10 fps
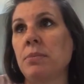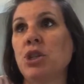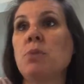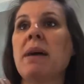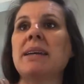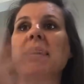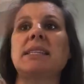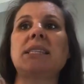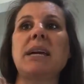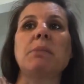make that
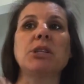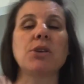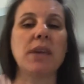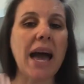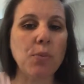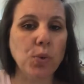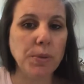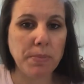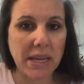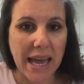statement. So that
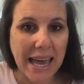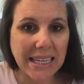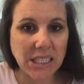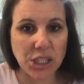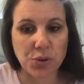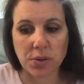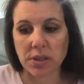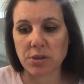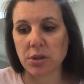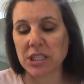would be a hasty
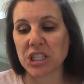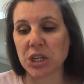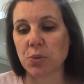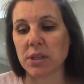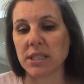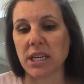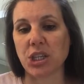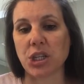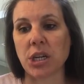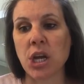
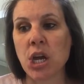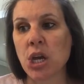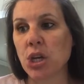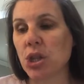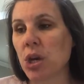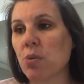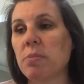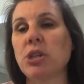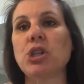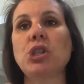generalization. There would
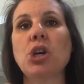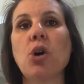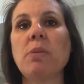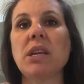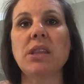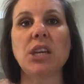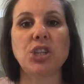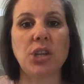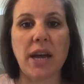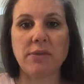be so many things
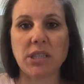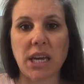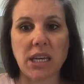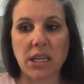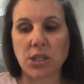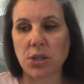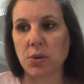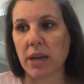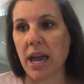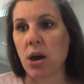you'd have to take into
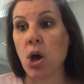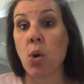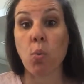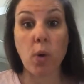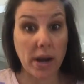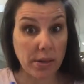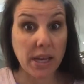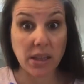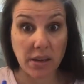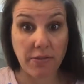account. Where they
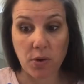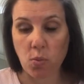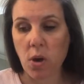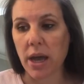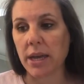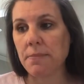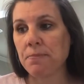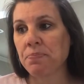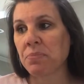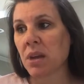live, for one.
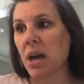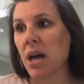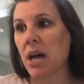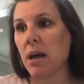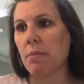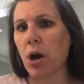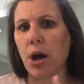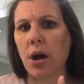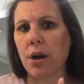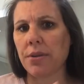
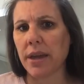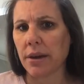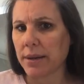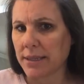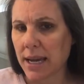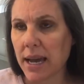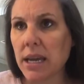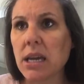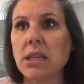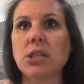Are they on a
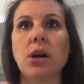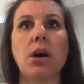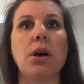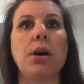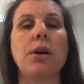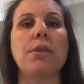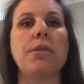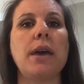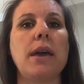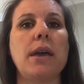diet? Are
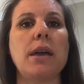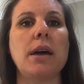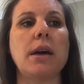they,